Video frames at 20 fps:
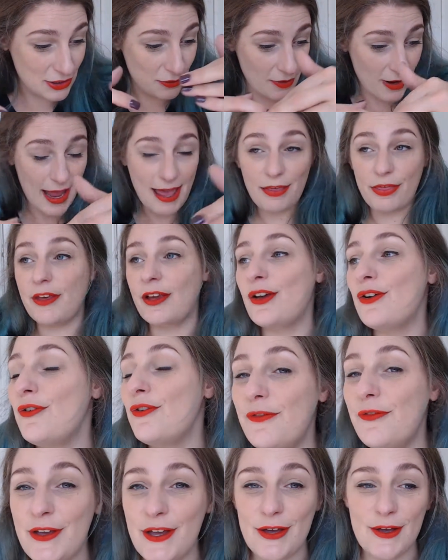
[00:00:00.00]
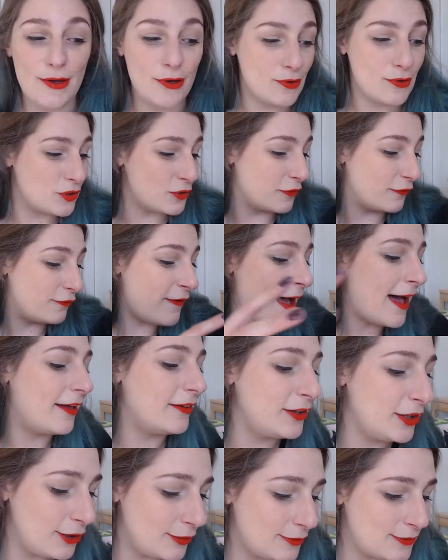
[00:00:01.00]
your ethical views, your
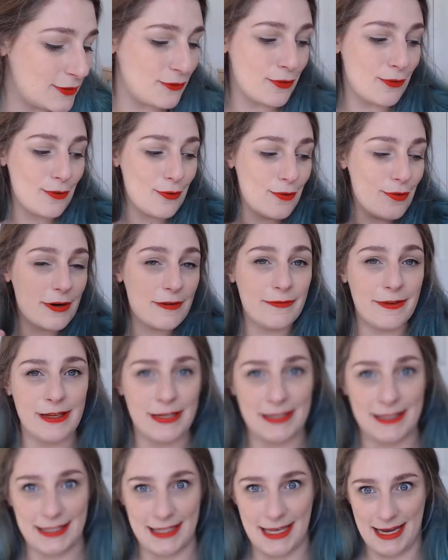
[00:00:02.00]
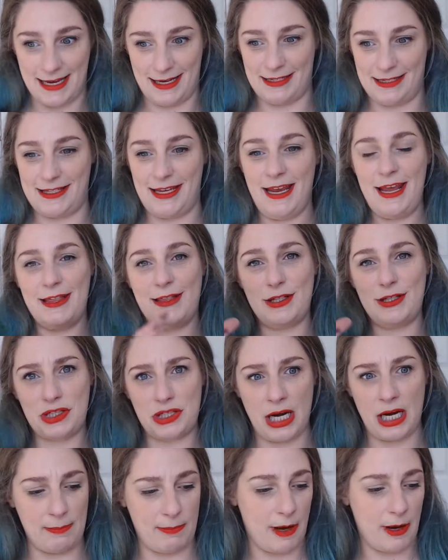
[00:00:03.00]
values, all of these things that
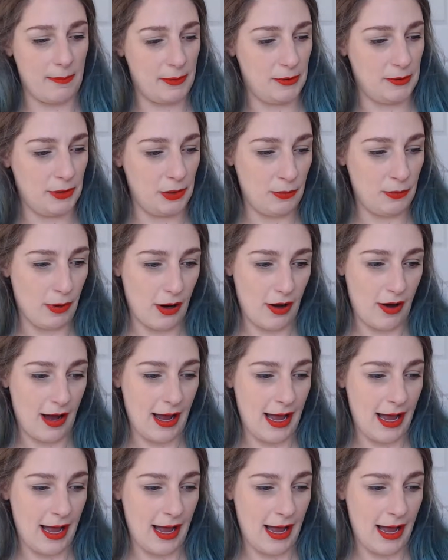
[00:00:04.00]
shape up who you are.